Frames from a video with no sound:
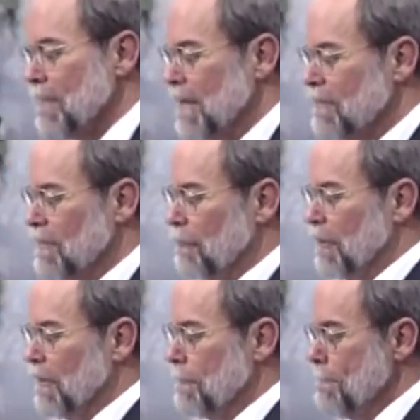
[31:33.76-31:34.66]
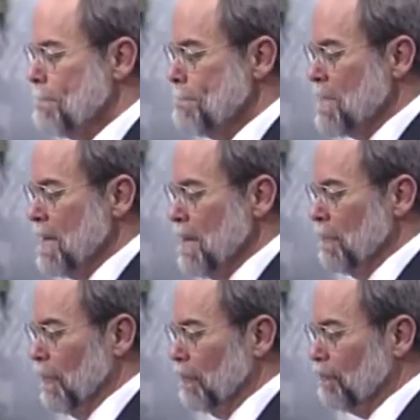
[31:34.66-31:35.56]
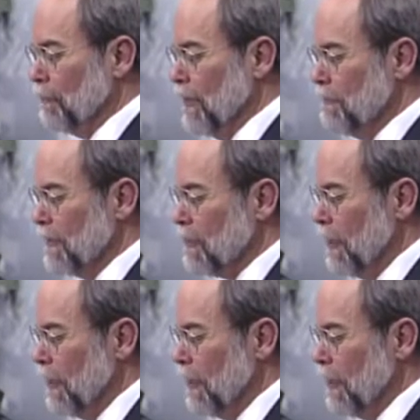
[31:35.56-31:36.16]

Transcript: summary. Milton Friedman